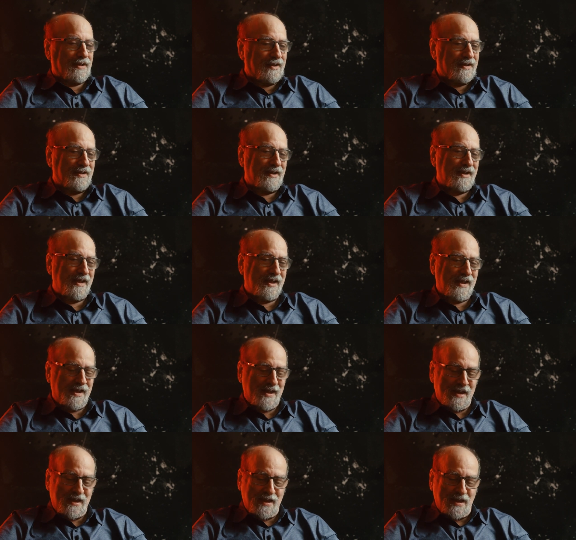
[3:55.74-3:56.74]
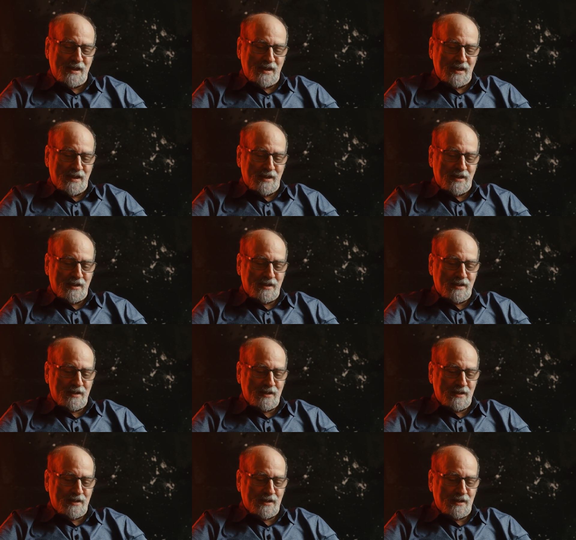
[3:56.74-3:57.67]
(silence)